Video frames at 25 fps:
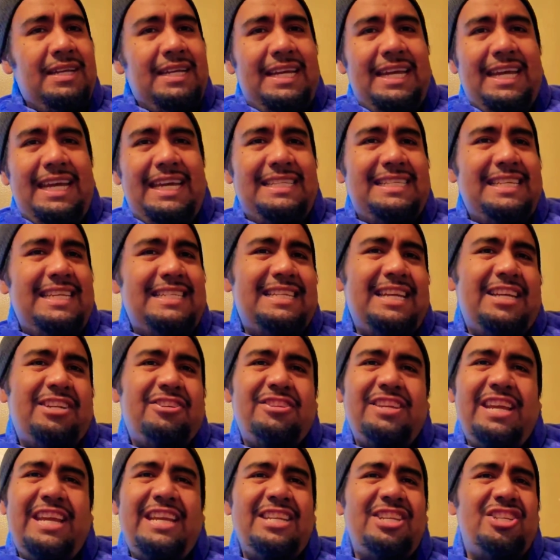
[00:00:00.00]
It tastes like
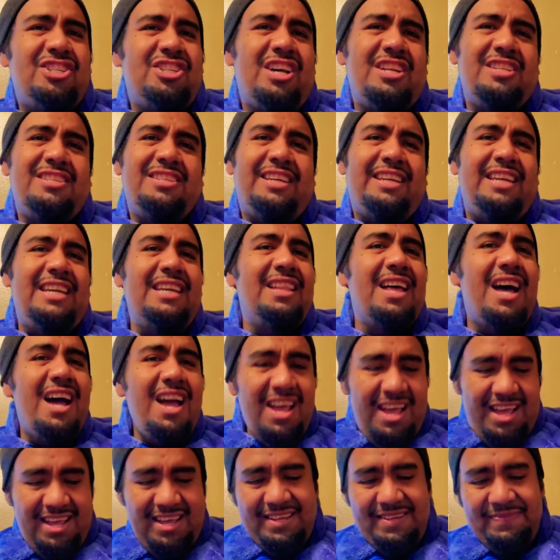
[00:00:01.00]
taking a shot of
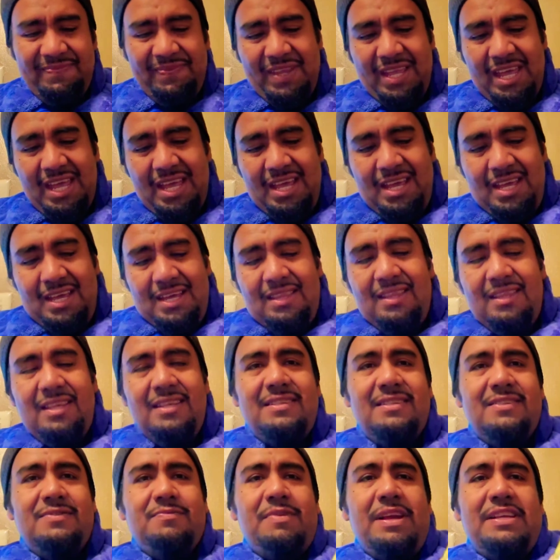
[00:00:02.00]
tequila.
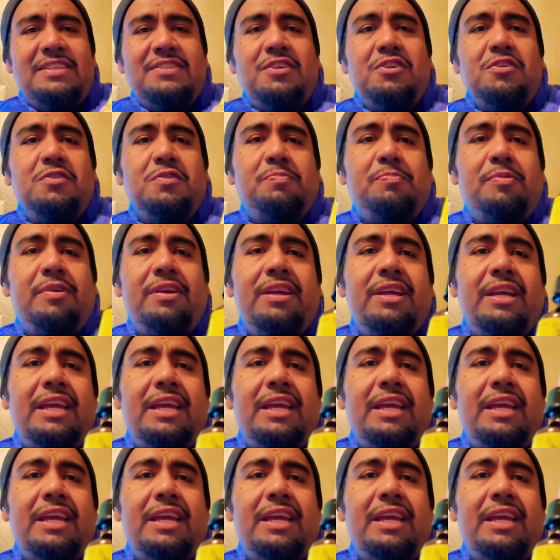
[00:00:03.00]
This is Rescue Spray.